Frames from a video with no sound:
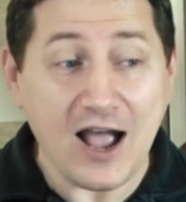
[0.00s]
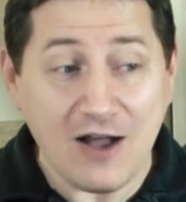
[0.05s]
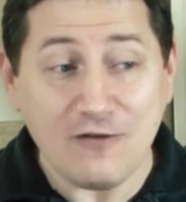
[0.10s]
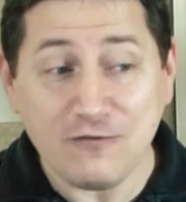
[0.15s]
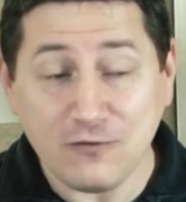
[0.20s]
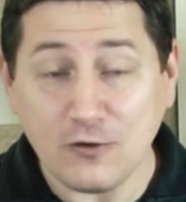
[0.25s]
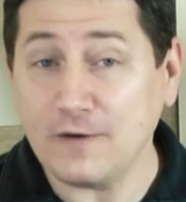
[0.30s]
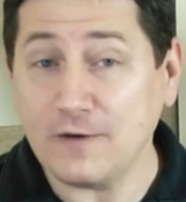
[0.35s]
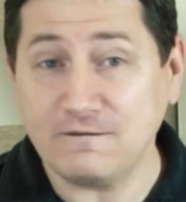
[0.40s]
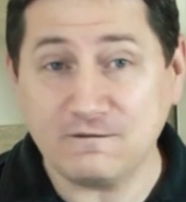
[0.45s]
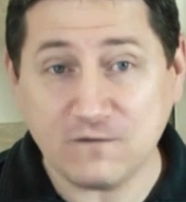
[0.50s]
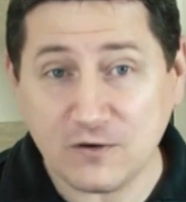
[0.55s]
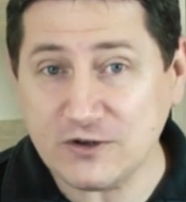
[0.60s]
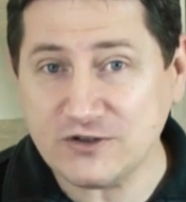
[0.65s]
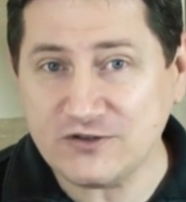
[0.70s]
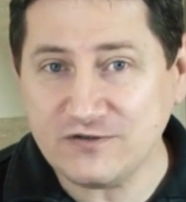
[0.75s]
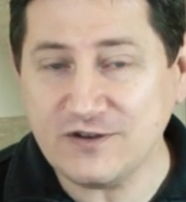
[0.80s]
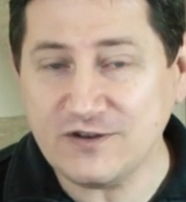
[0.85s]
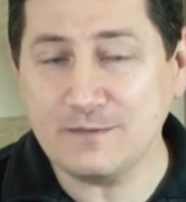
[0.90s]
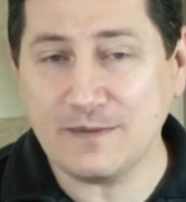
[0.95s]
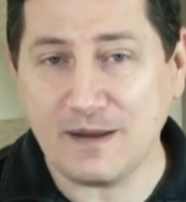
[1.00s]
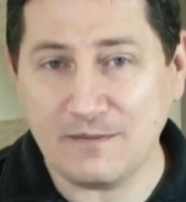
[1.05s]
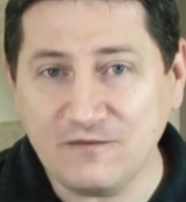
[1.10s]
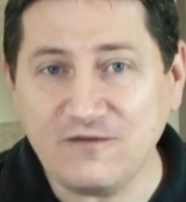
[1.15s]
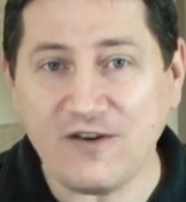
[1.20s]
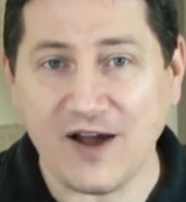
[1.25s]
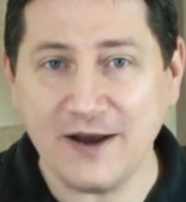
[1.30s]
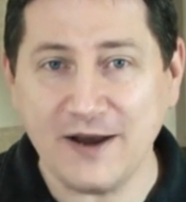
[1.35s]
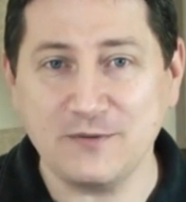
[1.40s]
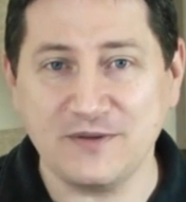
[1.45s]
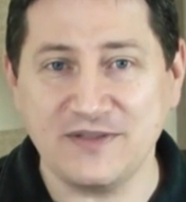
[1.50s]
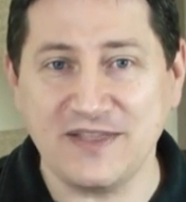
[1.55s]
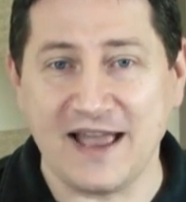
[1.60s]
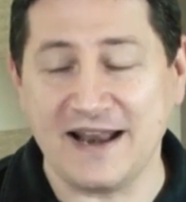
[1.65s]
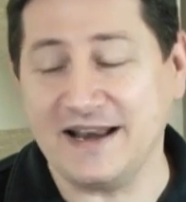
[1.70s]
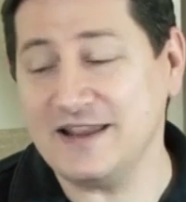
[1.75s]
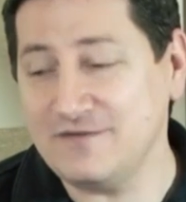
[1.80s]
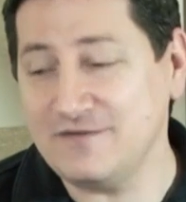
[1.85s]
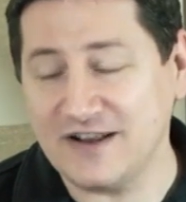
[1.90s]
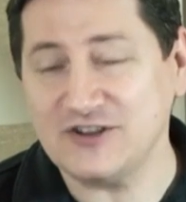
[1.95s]
for a first film, I'm fine with
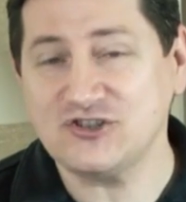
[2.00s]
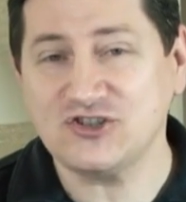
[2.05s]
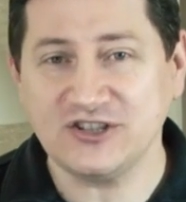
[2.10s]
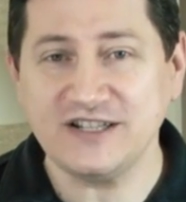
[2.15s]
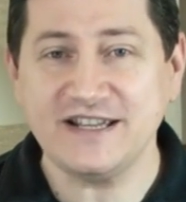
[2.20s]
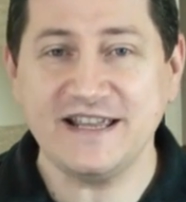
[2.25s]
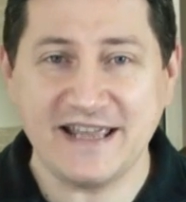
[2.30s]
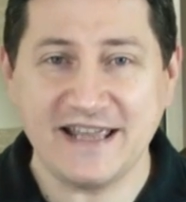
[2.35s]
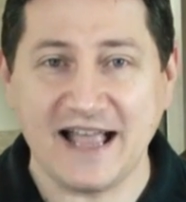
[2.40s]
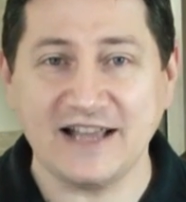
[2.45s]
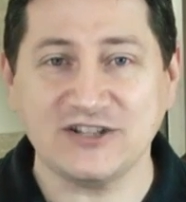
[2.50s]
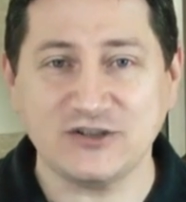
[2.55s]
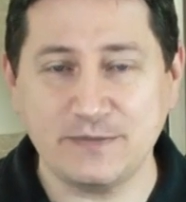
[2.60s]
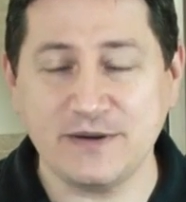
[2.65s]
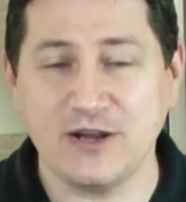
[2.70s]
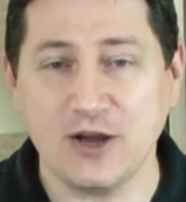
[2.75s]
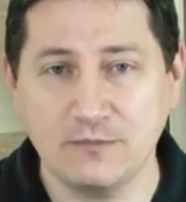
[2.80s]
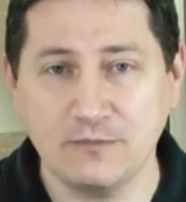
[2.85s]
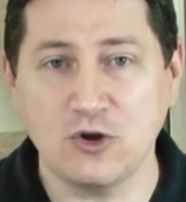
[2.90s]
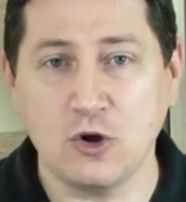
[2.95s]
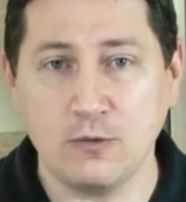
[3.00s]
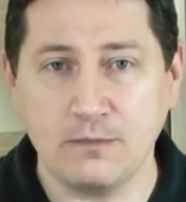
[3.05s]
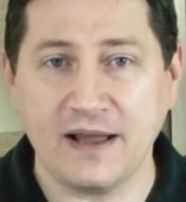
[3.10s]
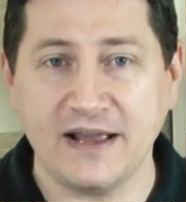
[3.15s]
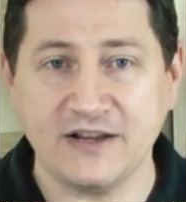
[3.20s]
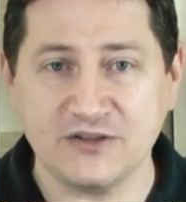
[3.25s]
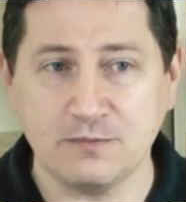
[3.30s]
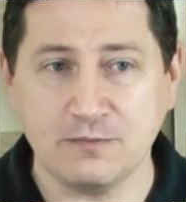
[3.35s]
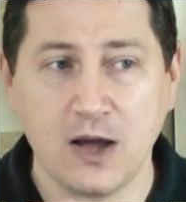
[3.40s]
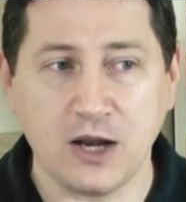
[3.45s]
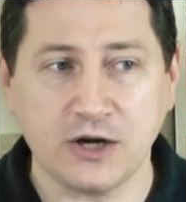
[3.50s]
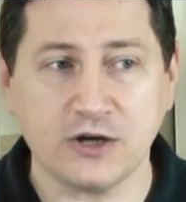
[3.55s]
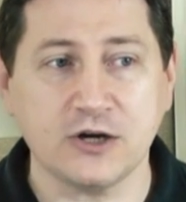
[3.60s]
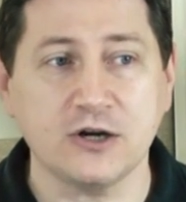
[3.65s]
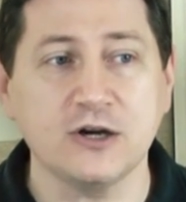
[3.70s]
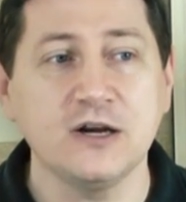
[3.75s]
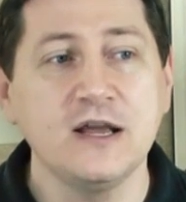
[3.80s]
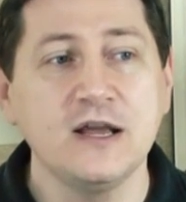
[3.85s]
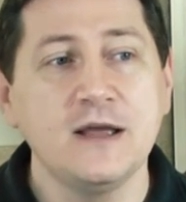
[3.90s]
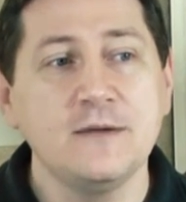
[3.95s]
that. Eventually, he has to become known by his
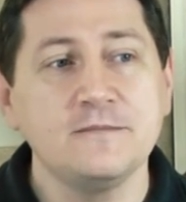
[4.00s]
moniker.